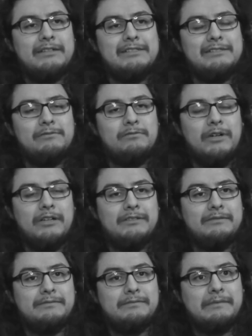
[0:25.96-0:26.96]

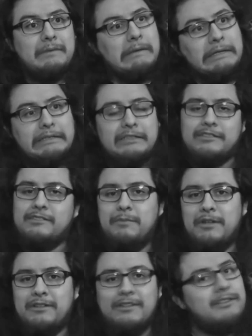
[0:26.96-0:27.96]

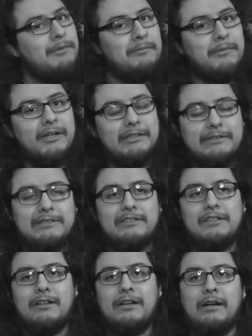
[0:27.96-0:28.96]
It's been
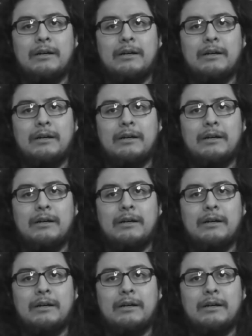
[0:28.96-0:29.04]
months.